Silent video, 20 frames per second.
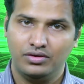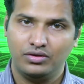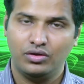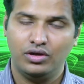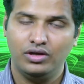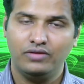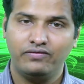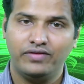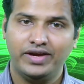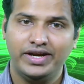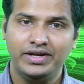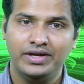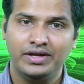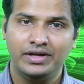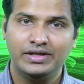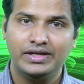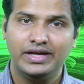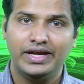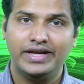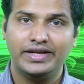qualified
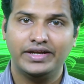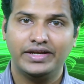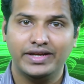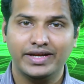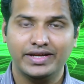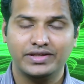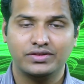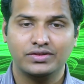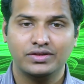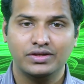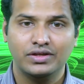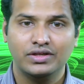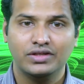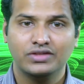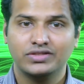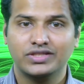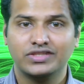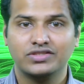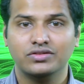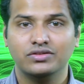and yet
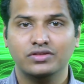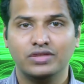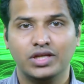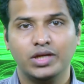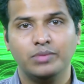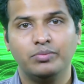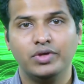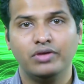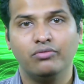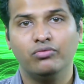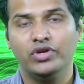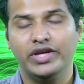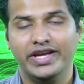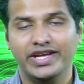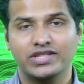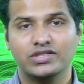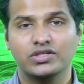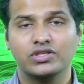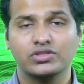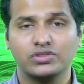section 3p would
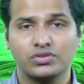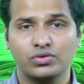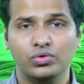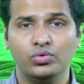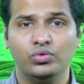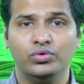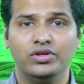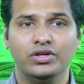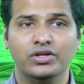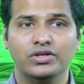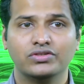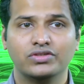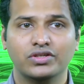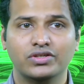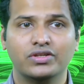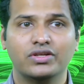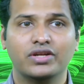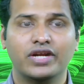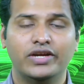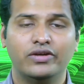exclude
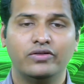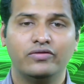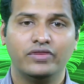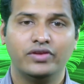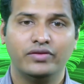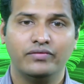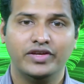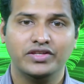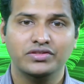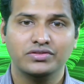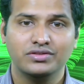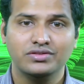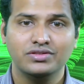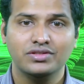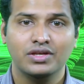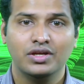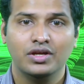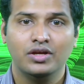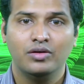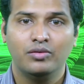certain kind of
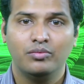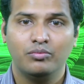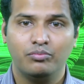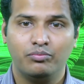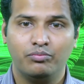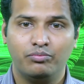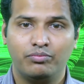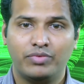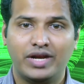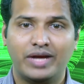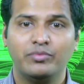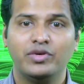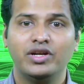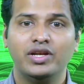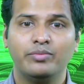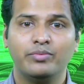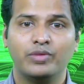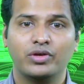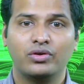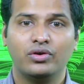inventions
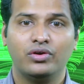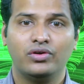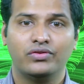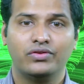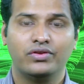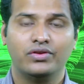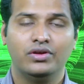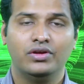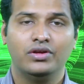primarily because